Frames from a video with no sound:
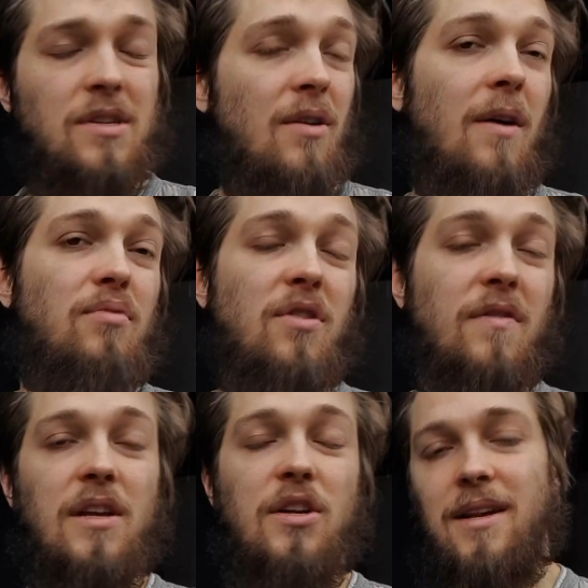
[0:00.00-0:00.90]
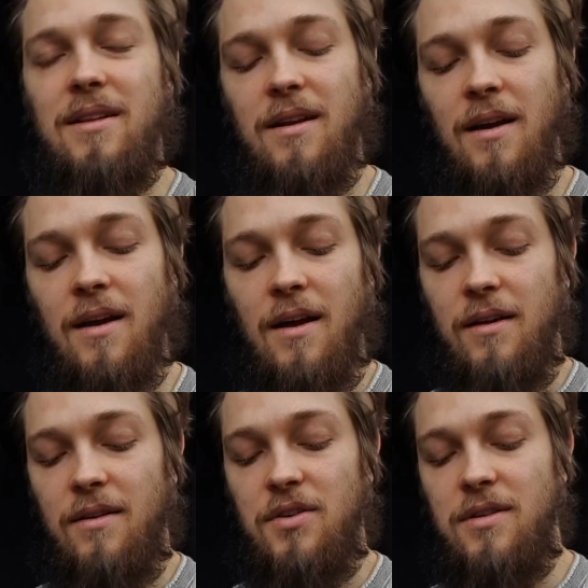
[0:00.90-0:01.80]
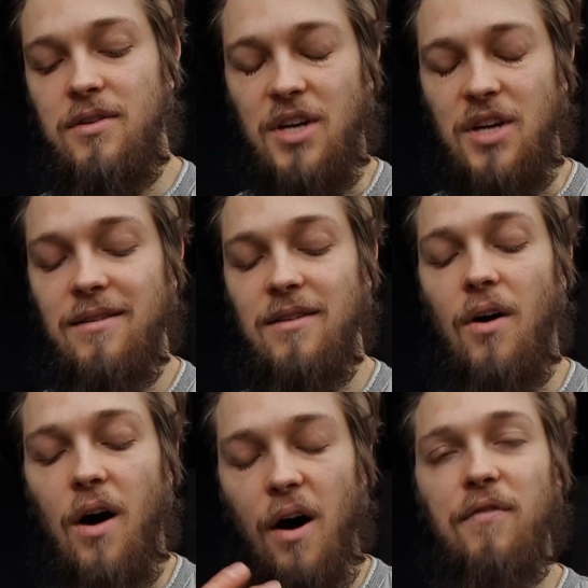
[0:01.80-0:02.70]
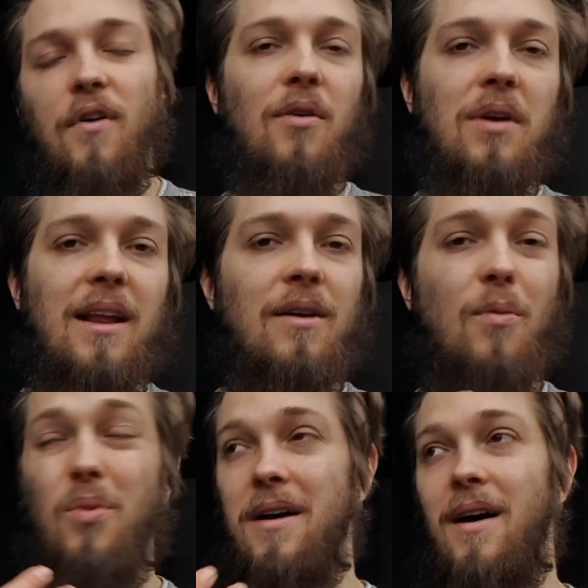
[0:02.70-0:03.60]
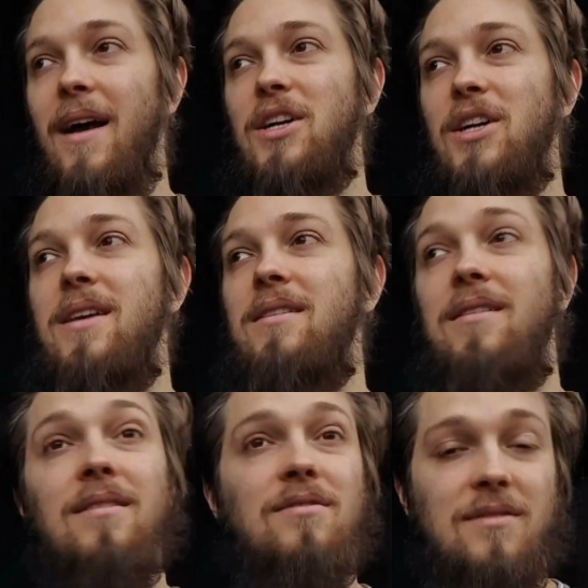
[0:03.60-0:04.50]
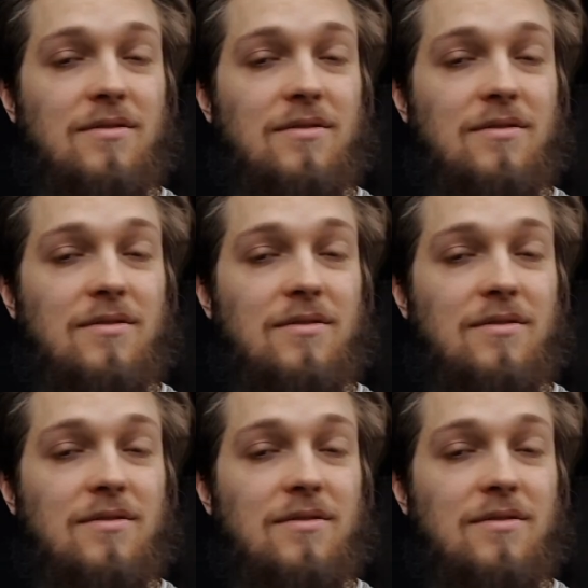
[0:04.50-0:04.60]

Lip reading: So I previously checked it off only when I actually did